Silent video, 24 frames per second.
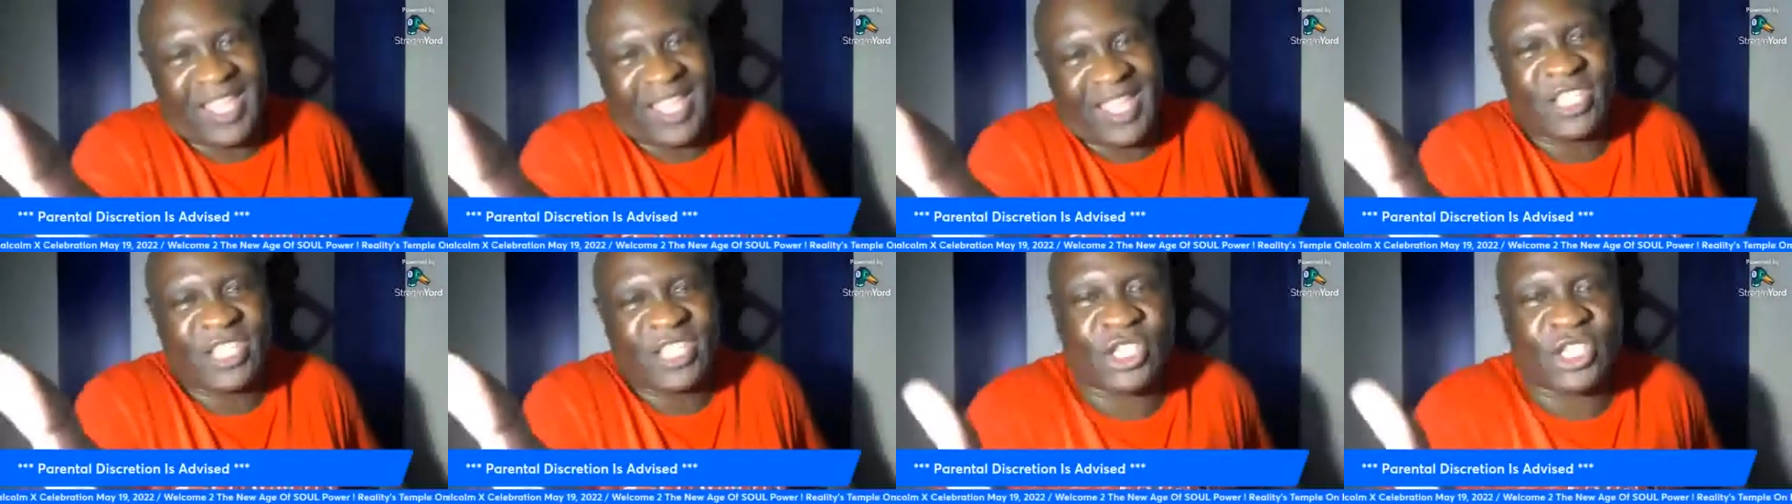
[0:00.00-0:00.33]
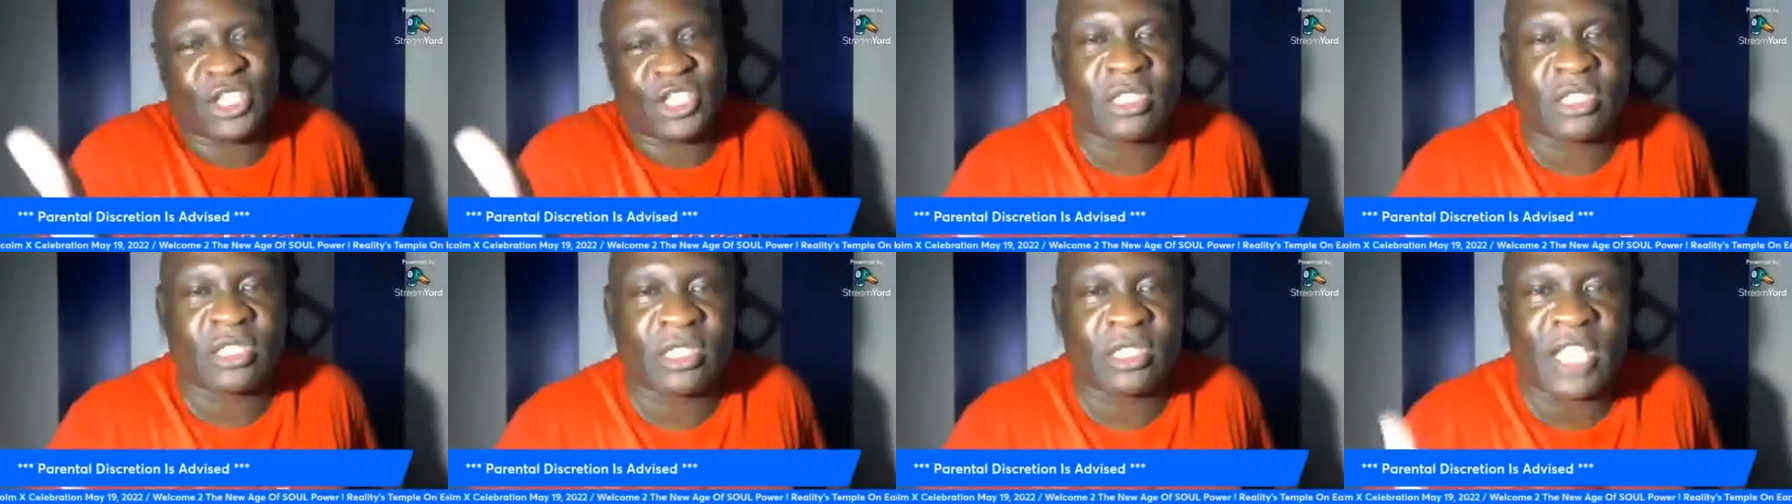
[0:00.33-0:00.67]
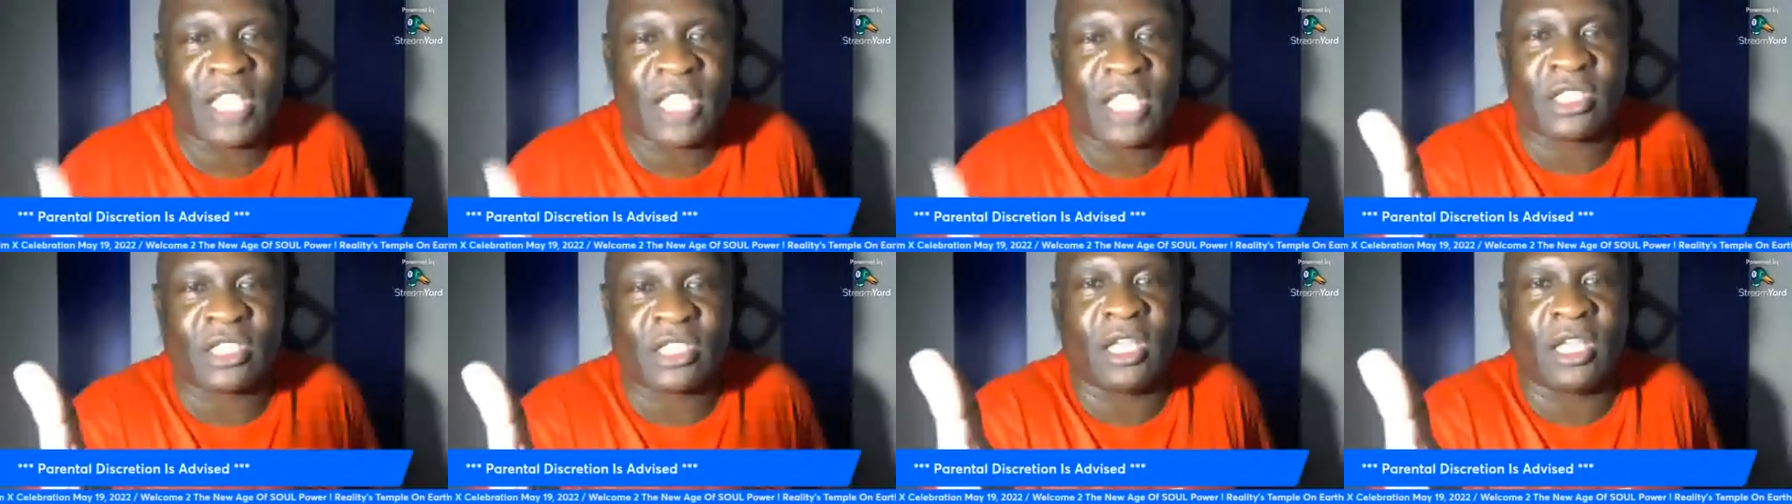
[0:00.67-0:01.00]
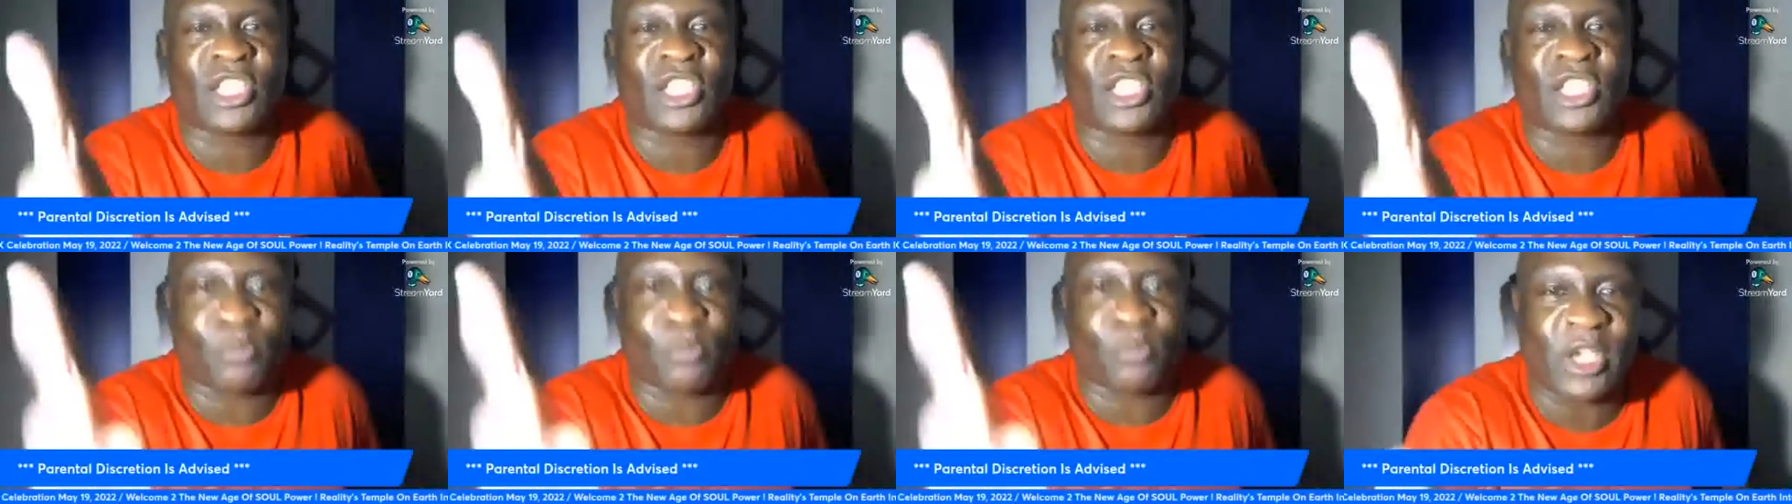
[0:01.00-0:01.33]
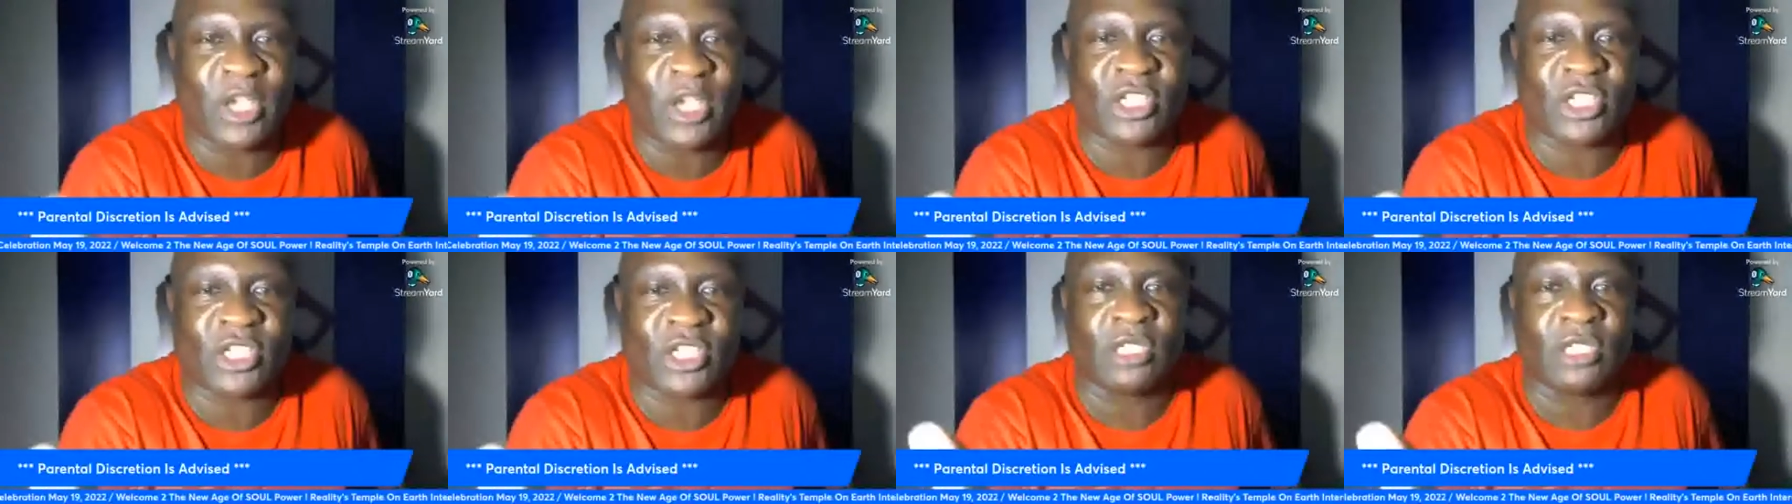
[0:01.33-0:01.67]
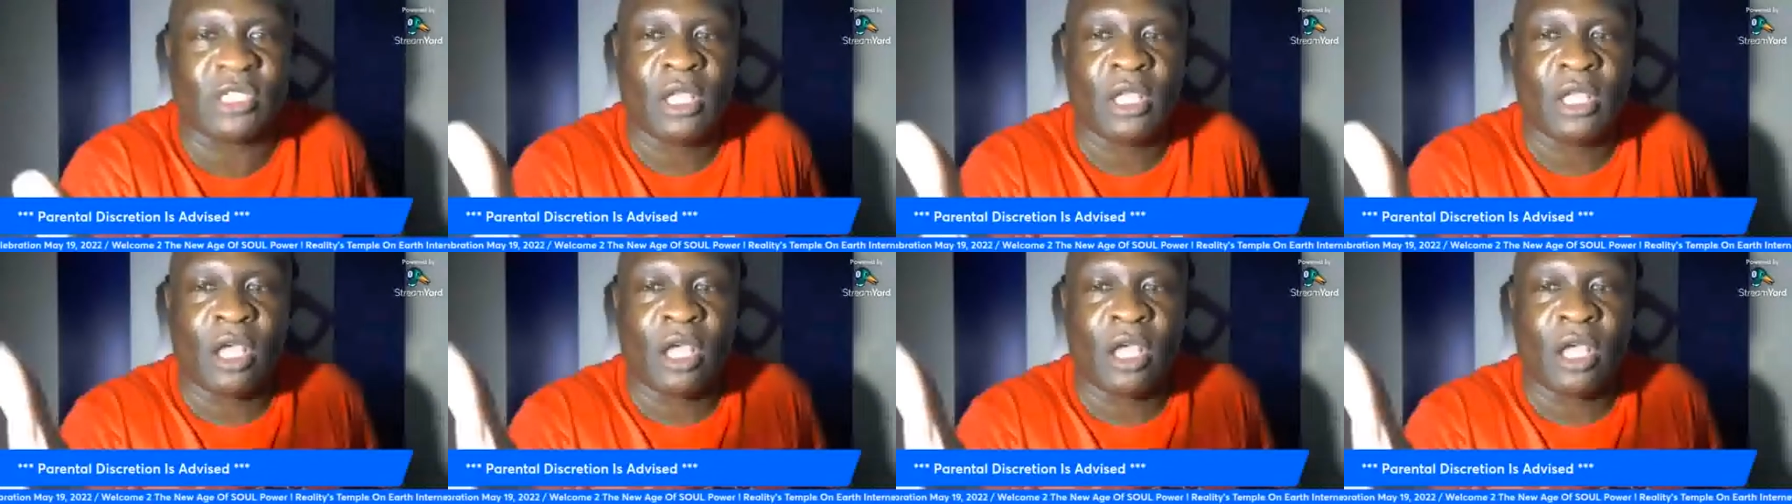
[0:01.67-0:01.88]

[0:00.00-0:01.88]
That's just that's an expression